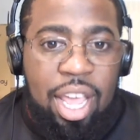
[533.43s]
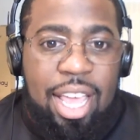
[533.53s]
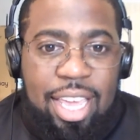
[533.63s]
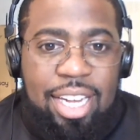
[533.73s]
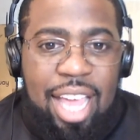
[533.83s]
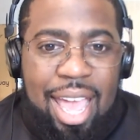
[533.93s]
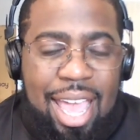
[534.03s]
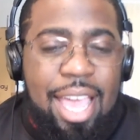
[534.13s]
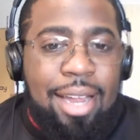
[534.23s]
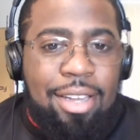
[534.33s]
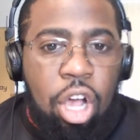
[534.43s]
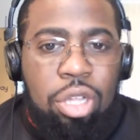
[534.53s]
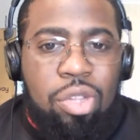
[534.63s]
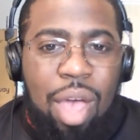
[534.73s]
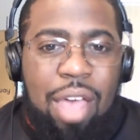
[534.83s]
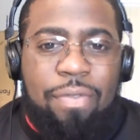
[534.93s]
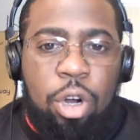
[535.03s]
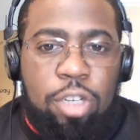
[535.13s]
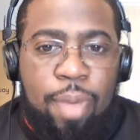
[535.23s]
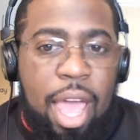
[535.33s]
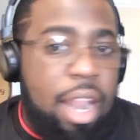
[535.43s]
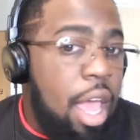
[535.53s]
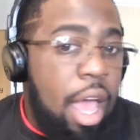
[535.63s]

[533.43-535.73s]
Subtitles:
and get a no-sweat first bet